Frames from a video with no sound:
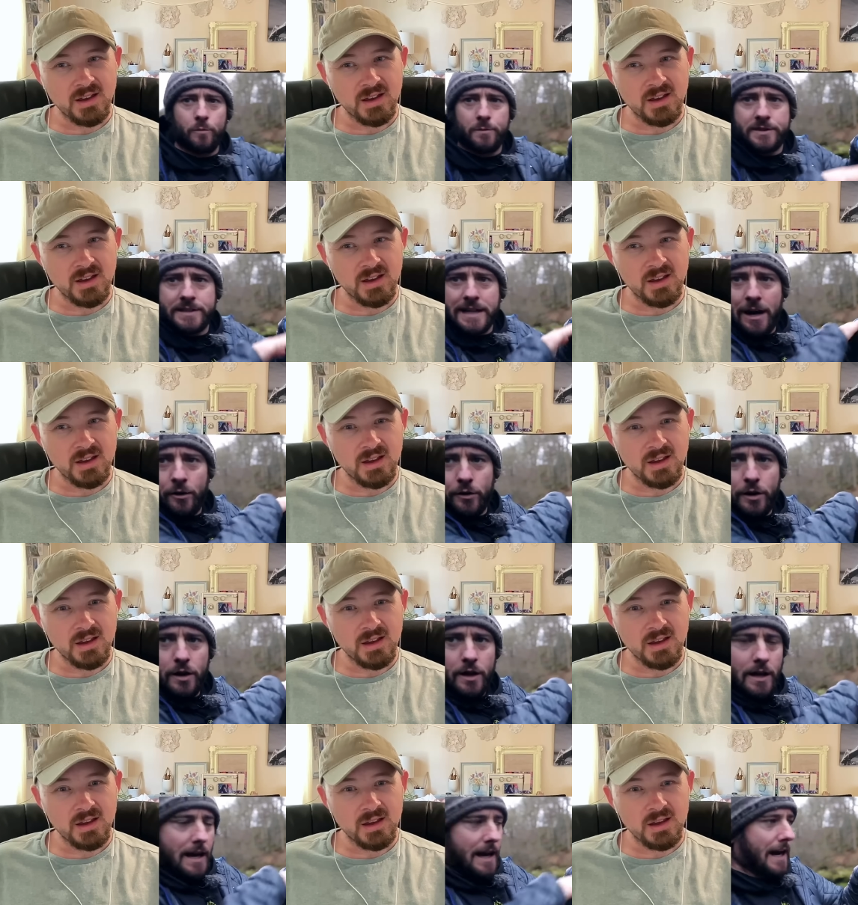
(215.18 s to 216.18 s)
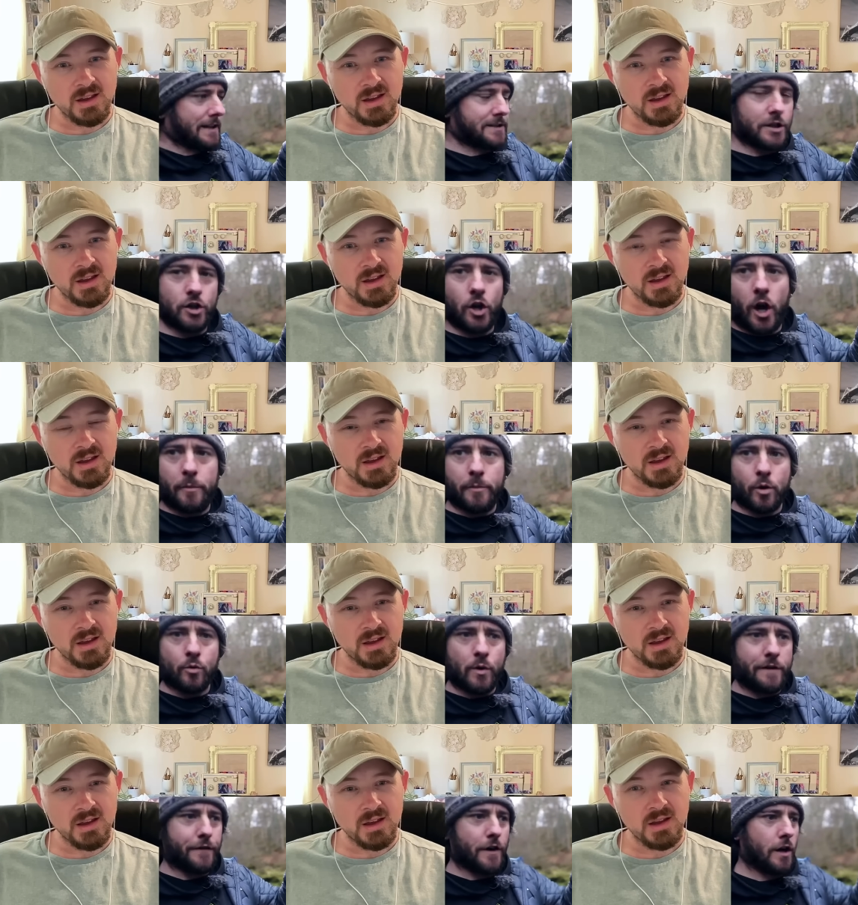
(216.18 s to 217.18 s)
Speaker 1: comes down as a
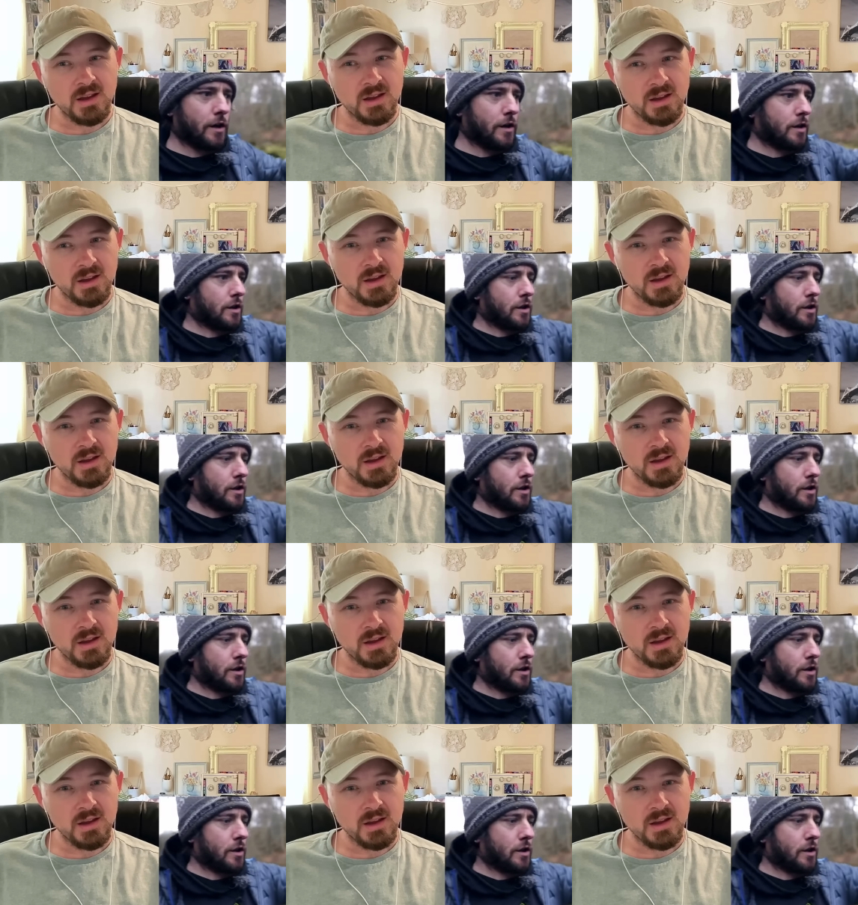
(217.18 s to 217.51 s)
normal river